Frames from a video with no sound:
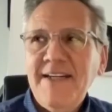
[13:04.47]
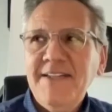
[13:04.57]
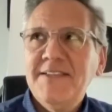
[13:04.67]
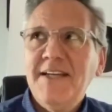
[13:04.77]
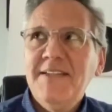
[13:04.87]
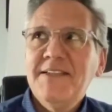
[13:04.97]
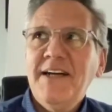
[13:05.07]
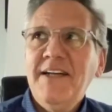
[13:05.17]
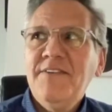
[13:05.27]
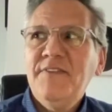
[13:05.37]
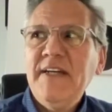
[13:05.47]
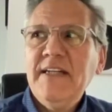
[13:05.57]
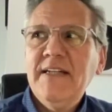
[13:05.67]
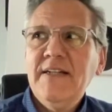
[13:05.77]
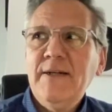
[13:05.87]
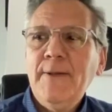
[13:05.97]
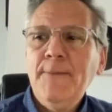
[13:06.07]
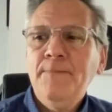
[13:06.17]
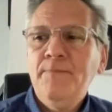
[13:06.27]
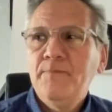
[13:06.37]
it's kind of like
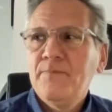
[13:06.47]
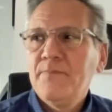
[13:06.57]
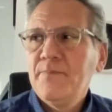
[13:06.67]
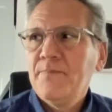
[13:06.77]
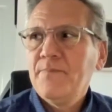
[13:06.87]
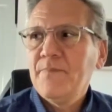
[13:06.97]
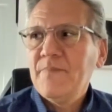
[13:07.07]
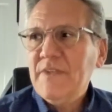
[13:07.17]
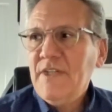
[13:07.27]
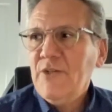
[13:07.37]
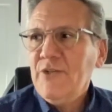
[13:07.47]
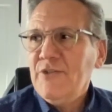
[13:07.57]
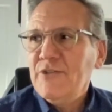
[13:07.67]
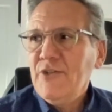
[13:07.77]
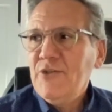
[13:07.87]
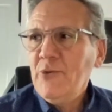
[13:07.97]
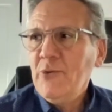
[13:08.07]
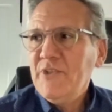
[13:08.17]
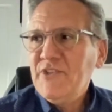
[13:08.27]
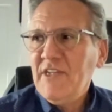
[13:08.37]
you're
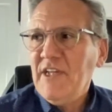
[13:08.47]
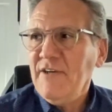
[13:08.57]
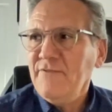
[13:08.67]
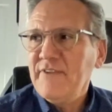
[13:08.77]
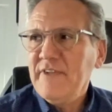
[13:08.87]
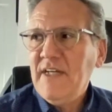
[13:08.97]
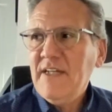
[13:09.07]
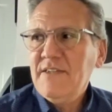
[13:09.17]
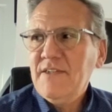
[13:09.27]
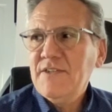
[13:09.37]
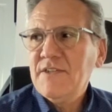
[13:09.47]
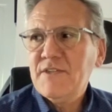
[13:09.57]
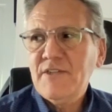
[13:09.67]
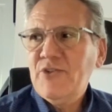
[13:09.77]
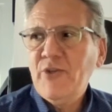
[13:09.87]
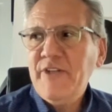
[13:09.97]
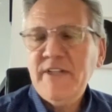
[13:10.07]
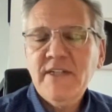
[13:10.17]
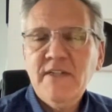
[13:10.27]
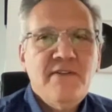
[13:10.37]
doing what you love, and you're just
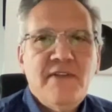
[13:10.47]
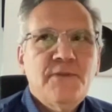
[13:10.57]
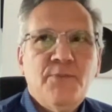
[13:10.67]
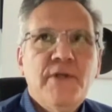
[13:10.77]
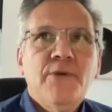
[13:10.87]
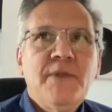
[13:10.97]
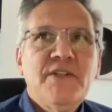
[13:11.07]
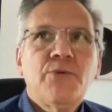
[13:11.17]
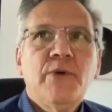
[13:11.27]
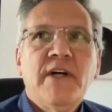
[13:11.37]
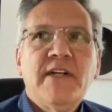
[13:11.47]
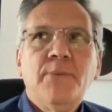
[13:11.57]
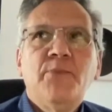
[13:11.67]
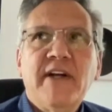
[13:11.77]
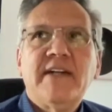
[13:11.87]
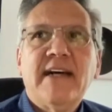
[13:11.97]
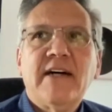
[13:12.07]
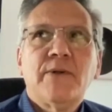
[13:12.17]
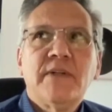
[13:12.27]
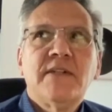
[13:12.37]
enjoying it, and that's pretty much where I am right
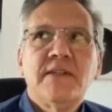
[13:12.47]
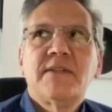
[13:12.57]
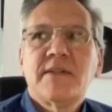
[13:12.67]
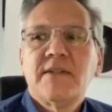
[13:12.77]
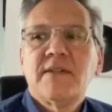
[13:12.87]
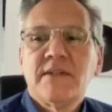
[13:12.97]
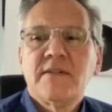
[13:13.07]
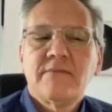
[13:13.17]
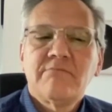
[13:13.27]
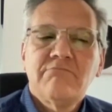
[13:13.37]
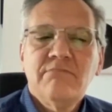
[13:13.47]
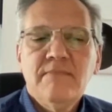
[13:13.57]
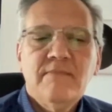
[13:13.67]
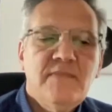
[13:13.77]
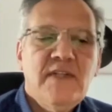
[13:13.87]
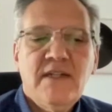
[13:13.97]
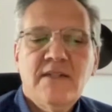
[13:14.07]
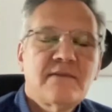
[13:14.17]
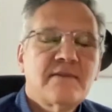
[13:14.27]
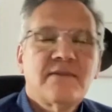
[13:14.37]
now. And yeah,
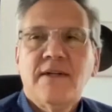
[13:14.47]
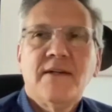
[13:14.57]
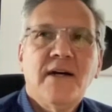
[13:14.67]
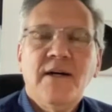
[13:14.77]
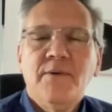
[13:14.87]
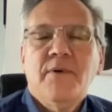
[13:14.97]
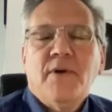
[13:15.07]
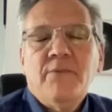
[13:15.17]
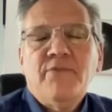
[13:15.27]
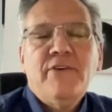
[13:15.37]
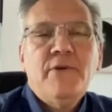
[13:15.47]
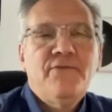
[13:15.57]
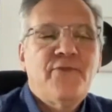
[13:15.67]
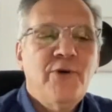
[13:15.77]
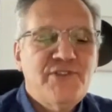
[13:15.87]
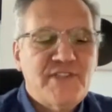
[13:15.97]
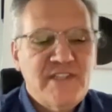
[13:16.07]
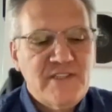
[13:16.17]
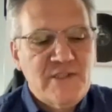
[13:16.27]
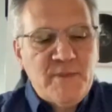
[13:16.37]
I'm very
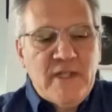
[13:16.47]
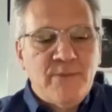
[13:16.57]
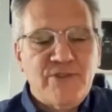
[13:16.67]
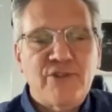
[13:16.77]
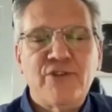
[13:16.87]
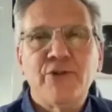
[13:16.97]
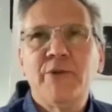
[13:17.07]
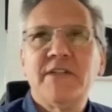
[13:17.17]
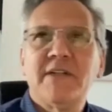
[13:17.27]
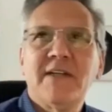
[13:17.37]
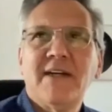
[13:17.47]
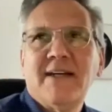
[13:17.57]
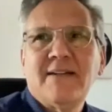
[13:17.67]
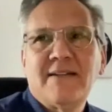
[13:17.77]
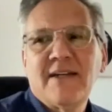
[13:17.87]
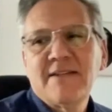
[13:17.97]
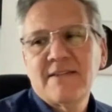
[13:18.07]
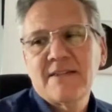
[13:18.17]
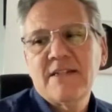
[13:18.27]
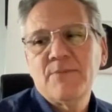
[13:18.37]
fortunate to be able to do it, and
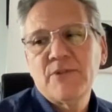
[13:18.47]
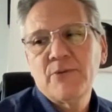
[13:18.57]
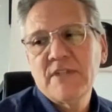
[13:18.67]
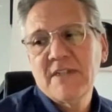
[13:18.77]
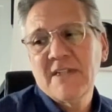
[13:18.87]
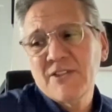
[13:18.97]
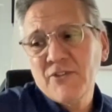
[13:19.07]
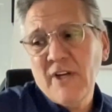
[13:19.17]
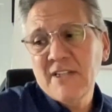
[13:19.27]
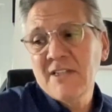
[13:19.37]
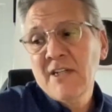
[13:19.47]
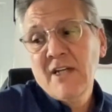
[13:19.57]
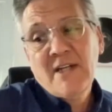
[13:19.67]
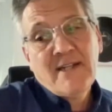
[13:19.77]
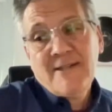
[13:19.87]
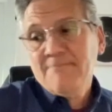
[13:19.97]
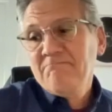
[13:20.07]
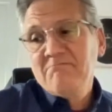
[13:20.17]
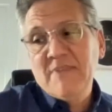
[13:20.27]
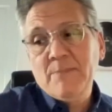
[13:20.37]
to keep doing it. And I try to,
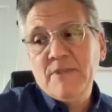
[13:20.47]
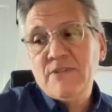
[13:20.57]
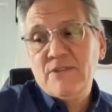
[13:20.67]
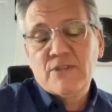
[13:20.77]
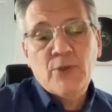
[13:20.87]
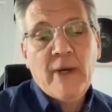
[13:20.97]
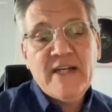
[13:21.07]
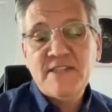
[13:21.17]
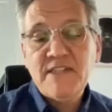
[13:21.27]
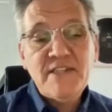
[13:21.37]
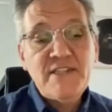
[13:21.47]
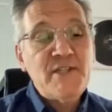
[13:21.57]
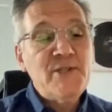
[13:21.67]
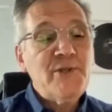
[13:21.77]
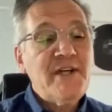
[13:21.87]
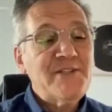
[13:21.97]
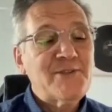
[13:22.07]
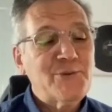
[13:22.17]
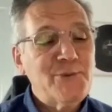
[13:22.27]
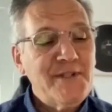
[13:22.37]
maybe twice a year, I
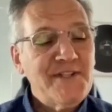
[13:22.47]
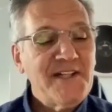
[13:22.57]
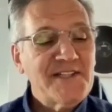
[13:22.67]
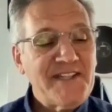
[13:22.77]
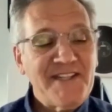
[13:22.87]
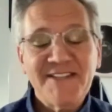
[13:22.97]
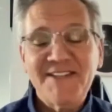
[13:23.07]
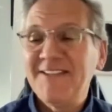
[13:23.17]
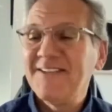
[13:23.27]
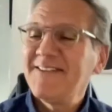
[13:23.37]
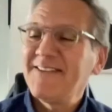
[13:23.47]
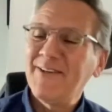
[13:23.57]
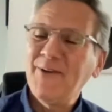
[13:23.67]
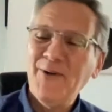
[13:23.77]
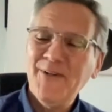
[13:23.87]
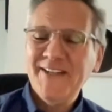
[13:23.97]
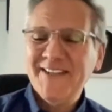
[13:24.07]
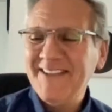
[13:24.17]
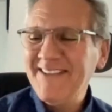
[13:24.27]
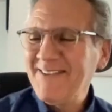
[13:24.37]
do a gig. I call it a
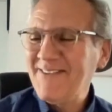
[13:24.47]
gig